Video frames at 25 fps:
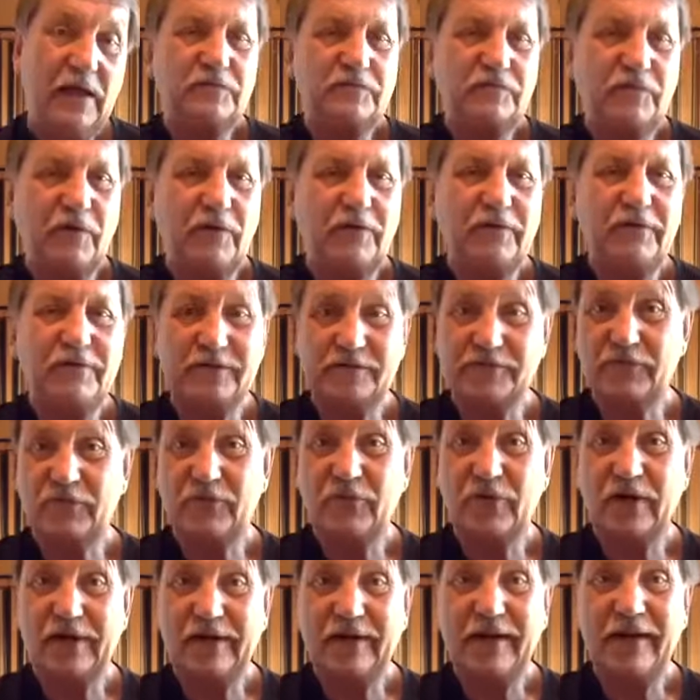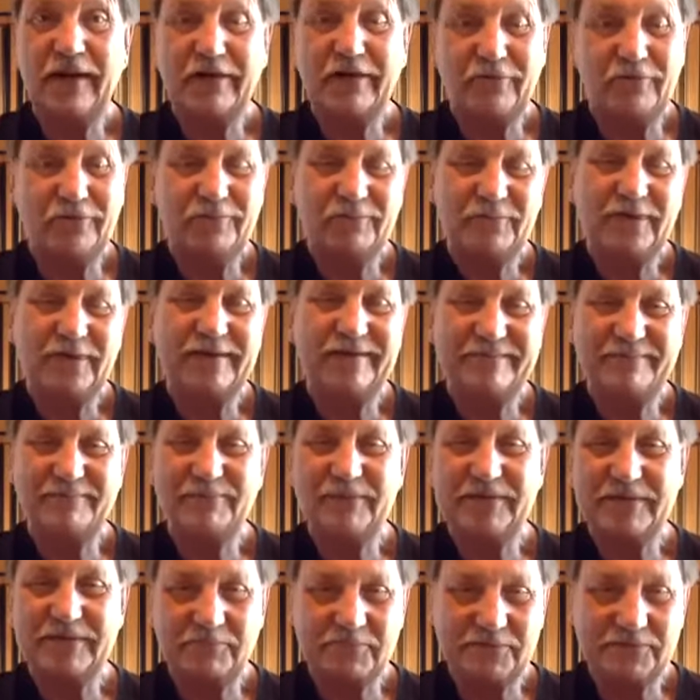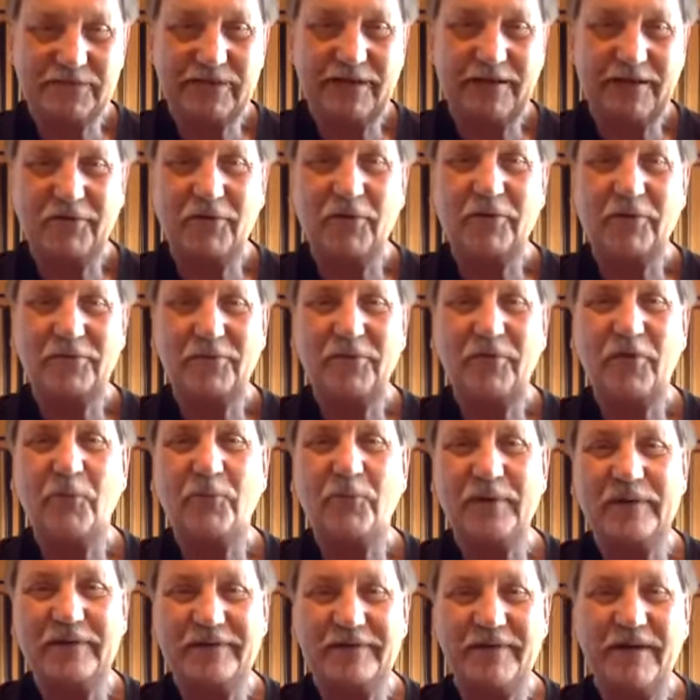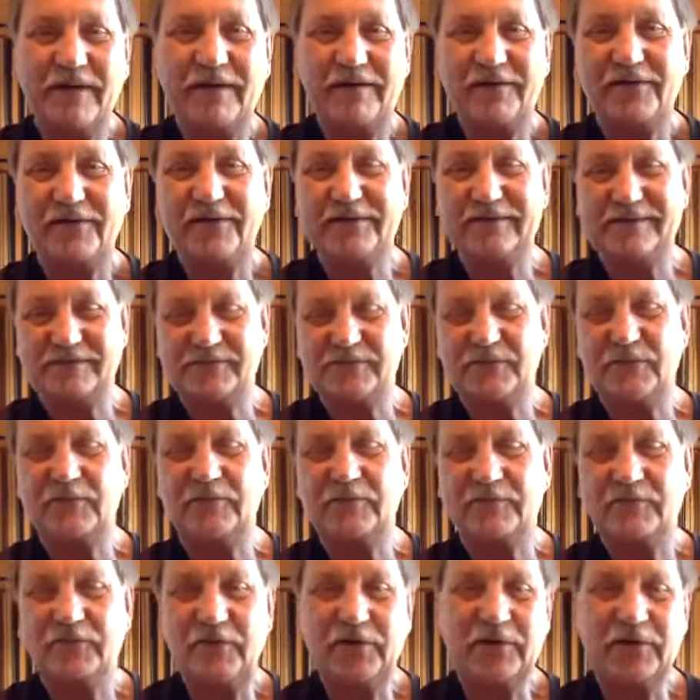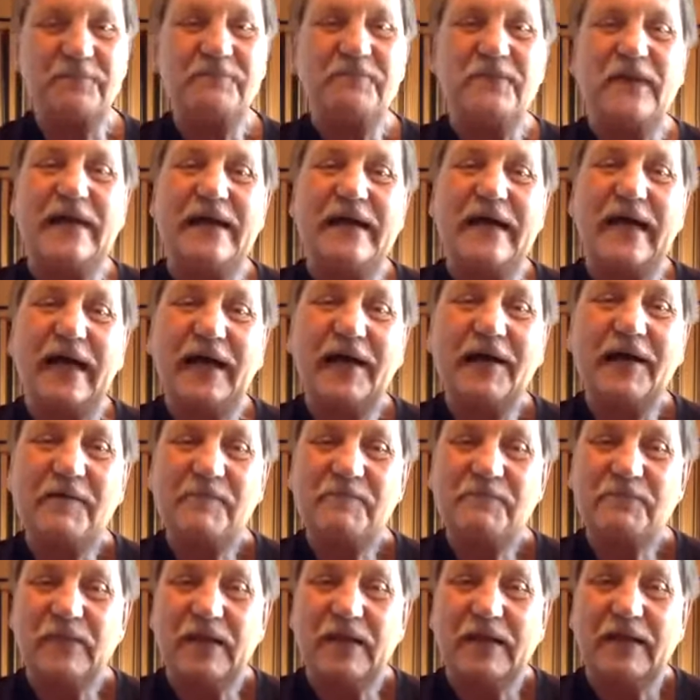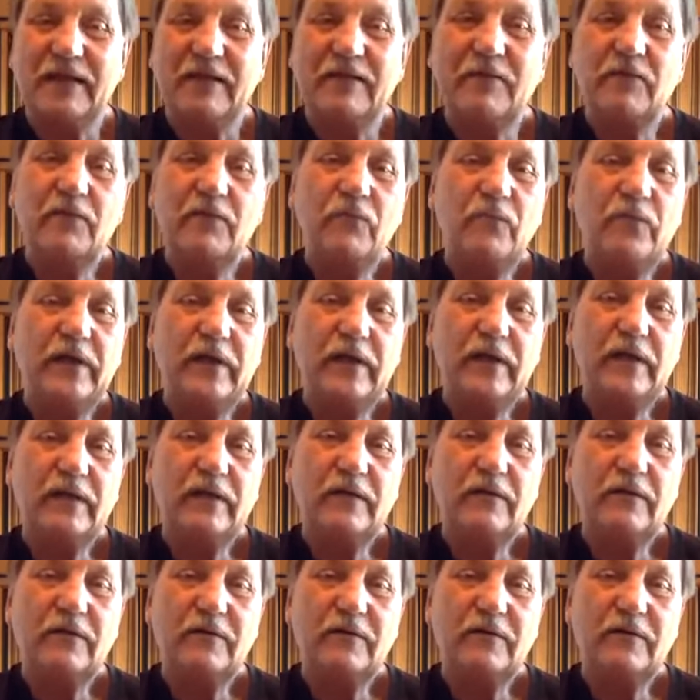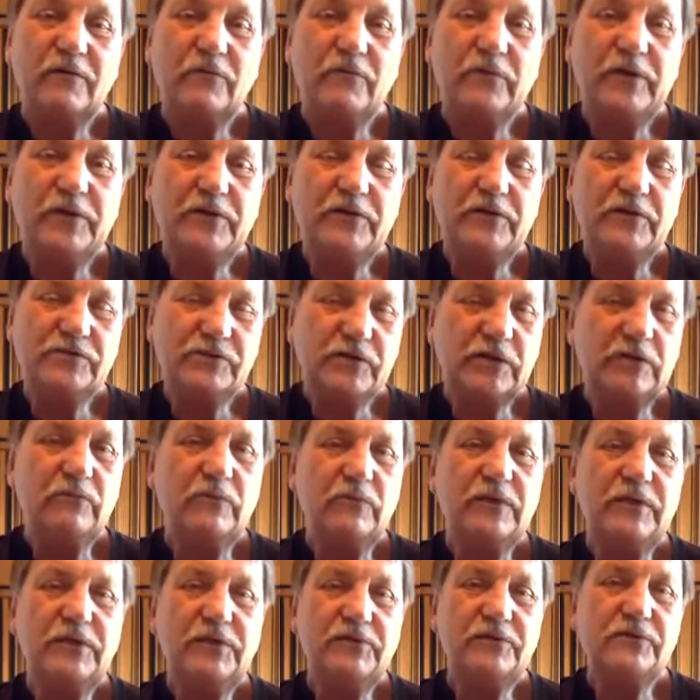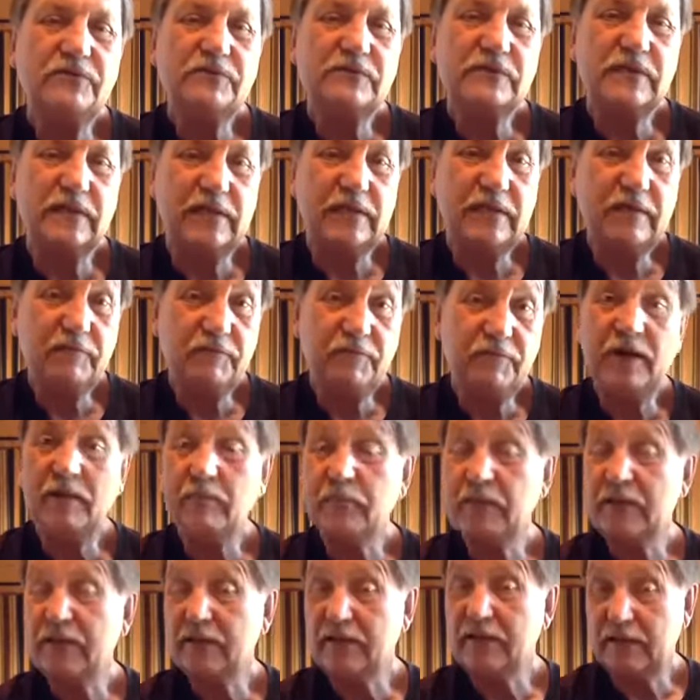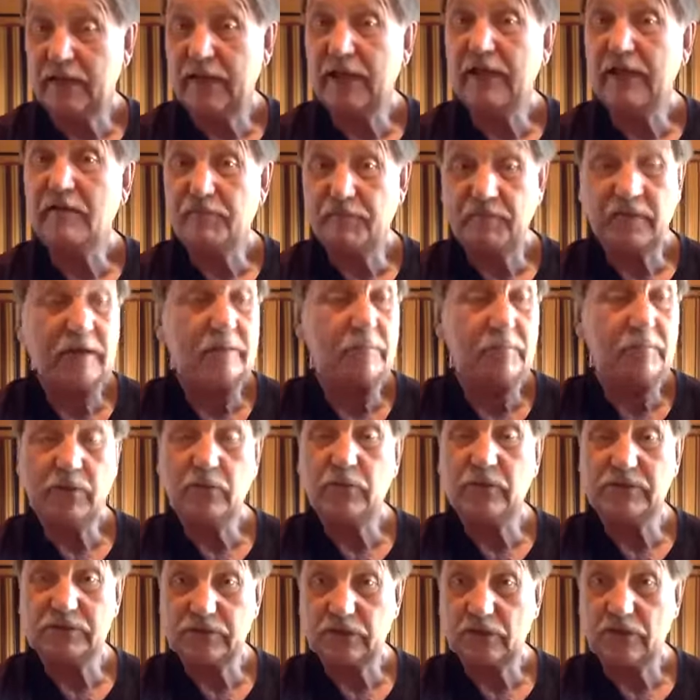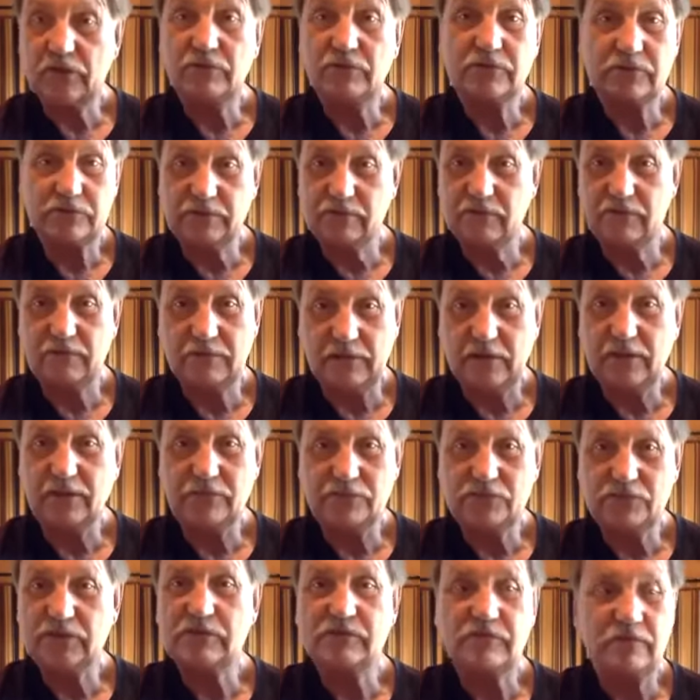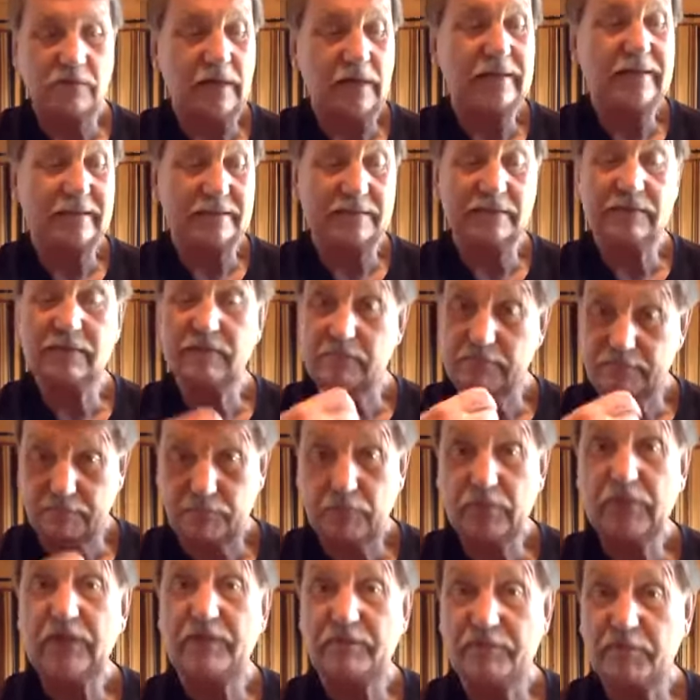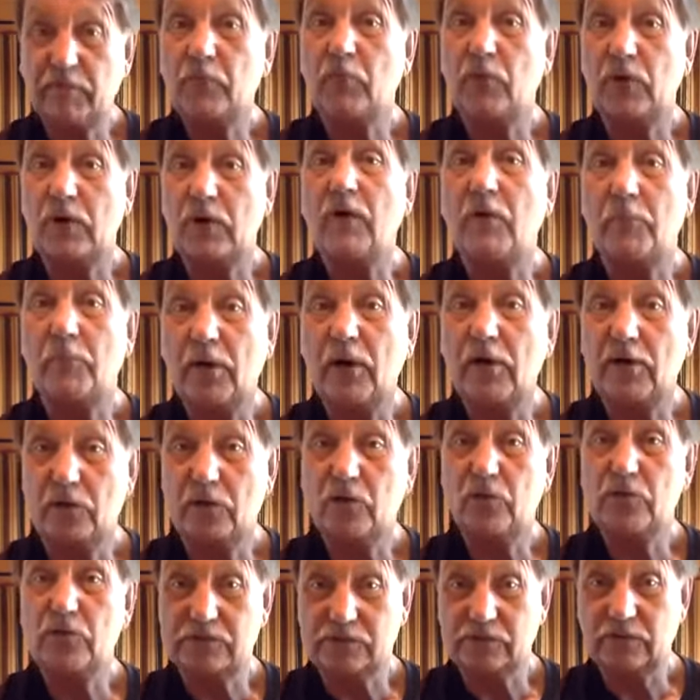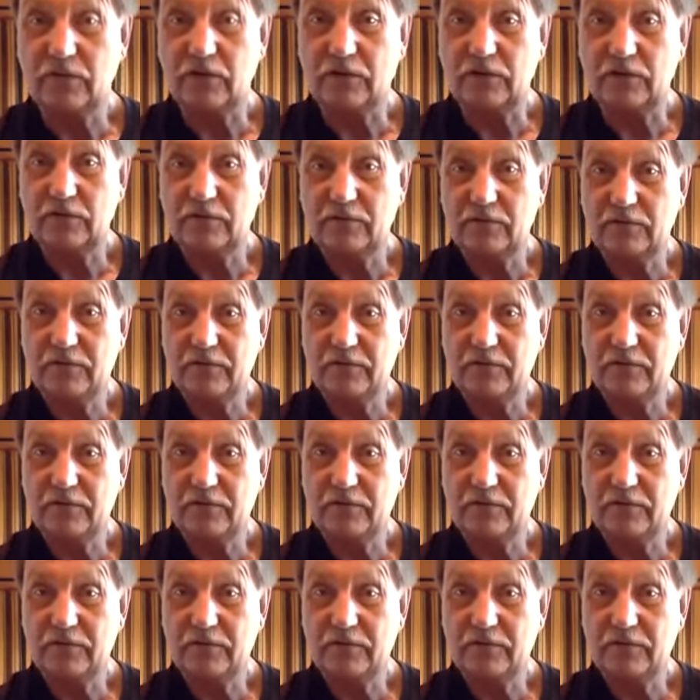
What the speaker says: far into this for right now, but I'm just kind of knocking on this door for you. We generally use the E family and the A family, which are just at the really from where our bar chords are.